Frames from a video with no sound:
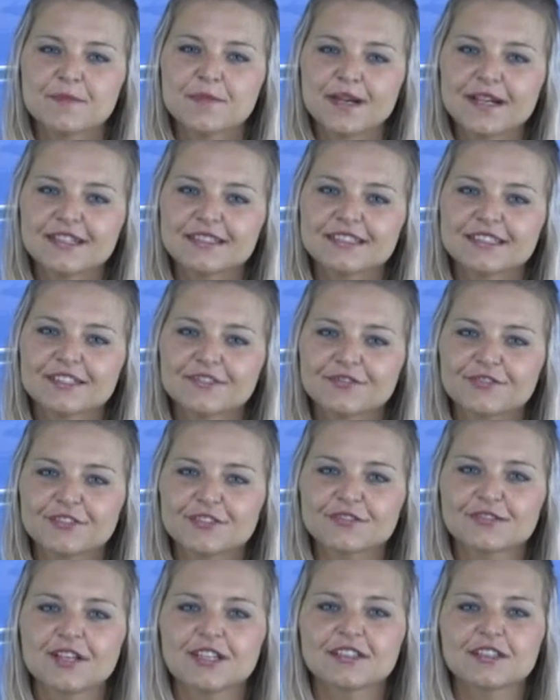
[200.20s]
But if
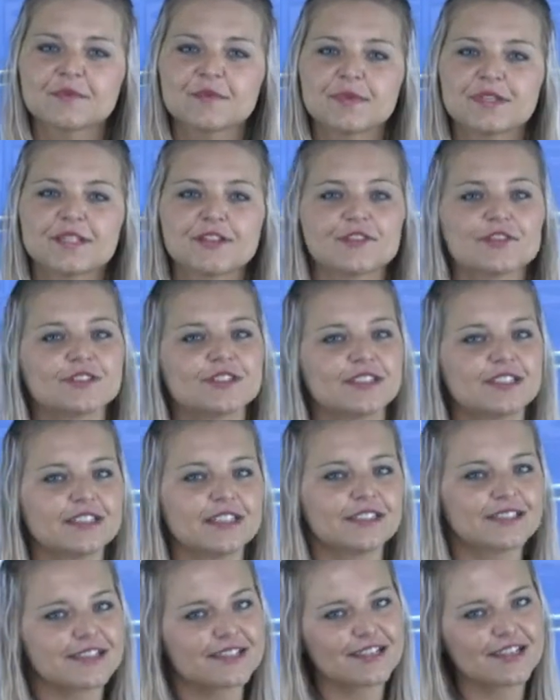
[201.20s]
you'd rather be on the
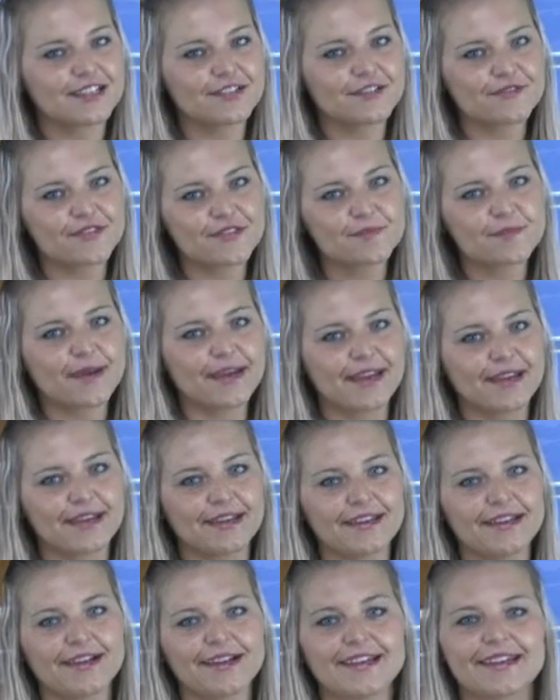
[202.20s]
other side of the
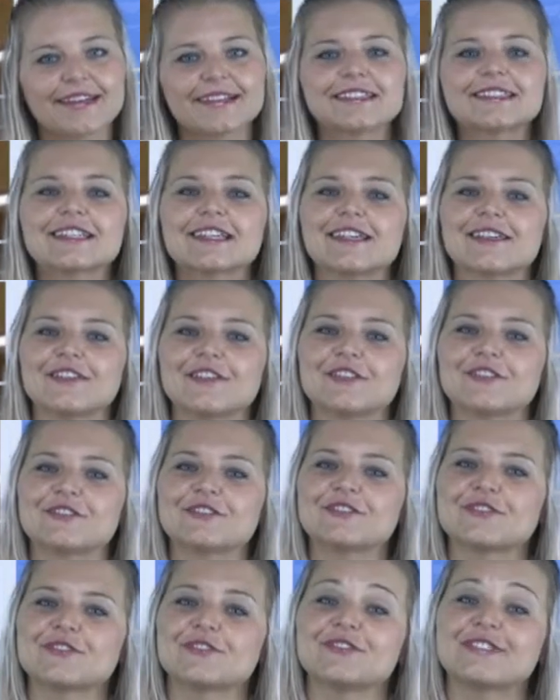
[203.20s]
bay, I can take you
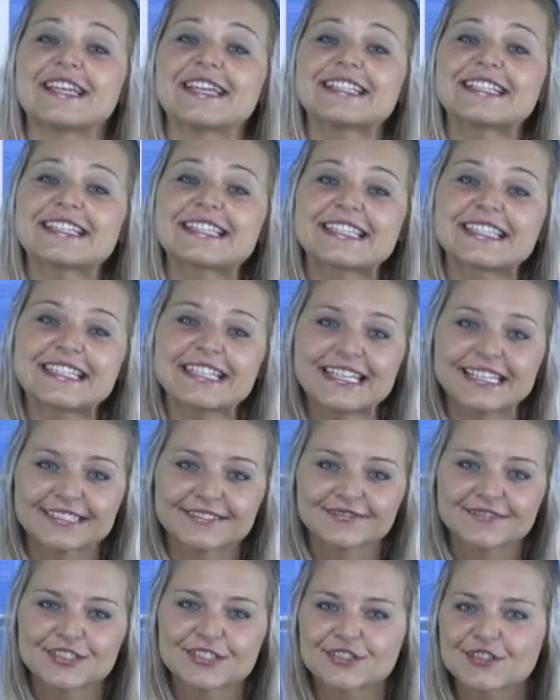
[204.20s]
to Dade City,
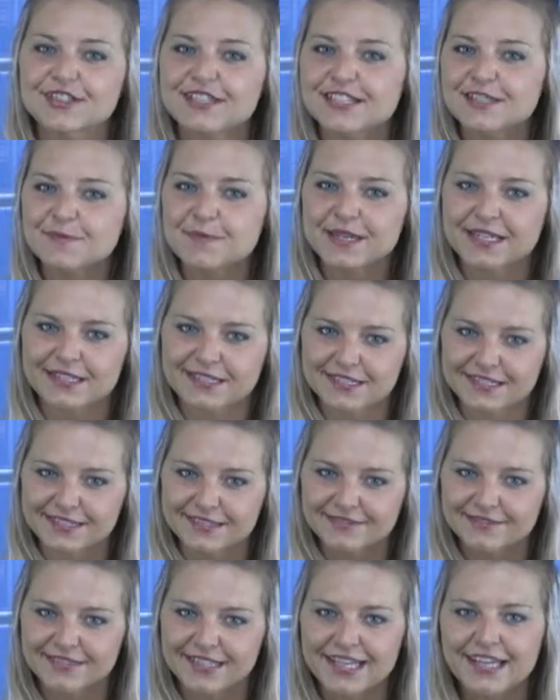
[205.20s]
to this
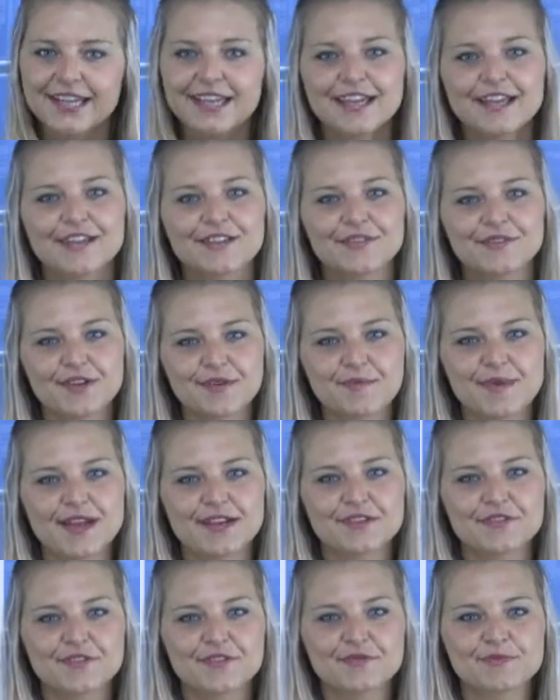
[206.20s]
beast. Three
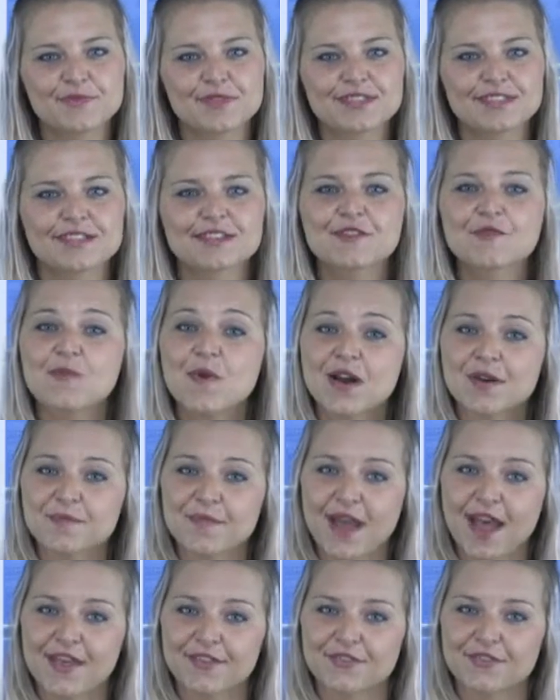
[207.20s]
bedrooms, one
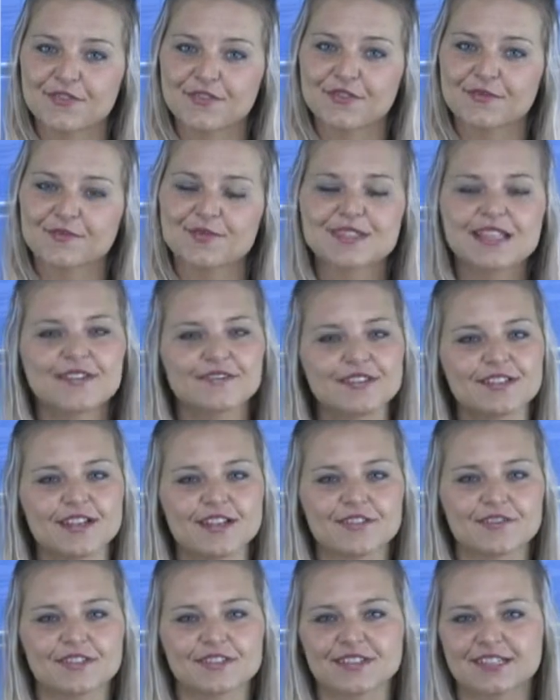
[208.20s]
bathroom,
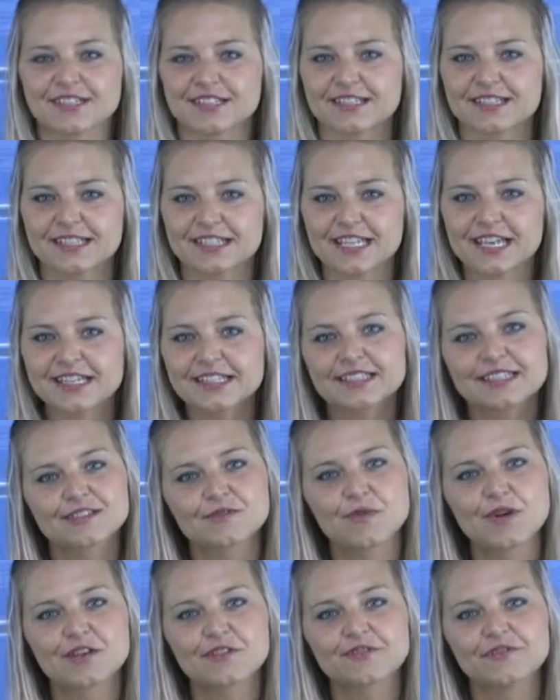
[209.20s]
768
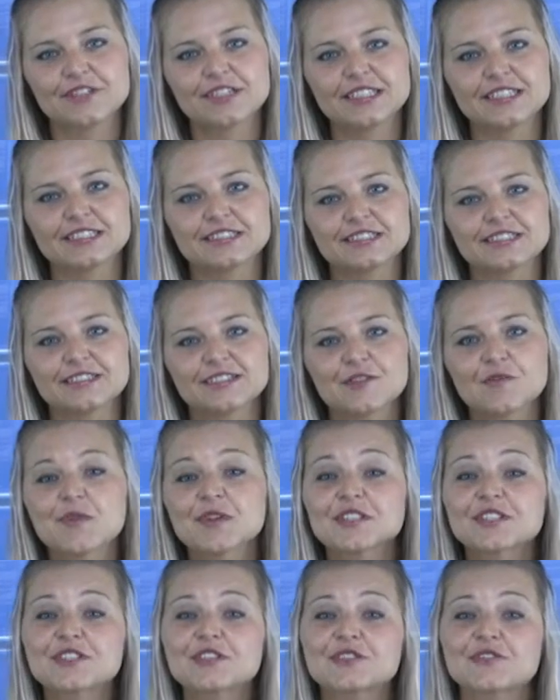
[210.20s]
square feet,
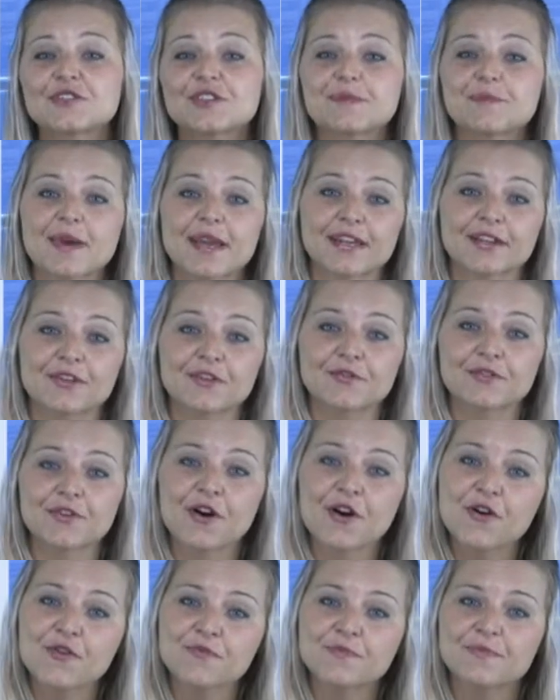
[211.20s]
one-story bank-owned
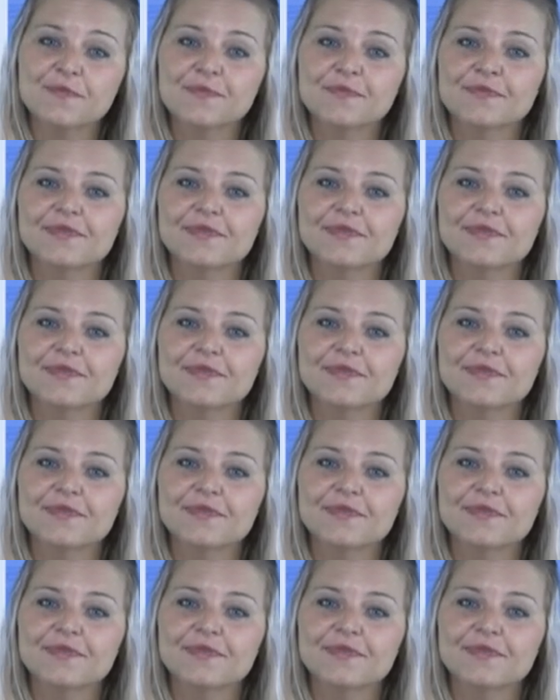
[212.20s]
home